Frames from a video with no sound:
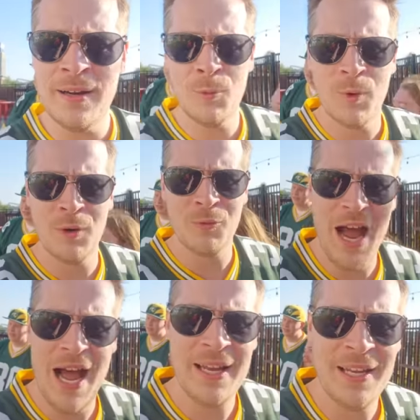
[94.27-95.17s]
We're
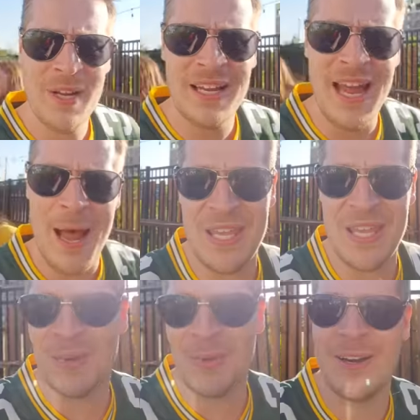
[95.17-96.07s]
rocking. We got
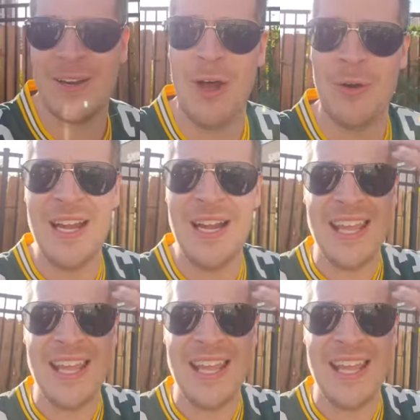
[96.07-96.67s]
people here already.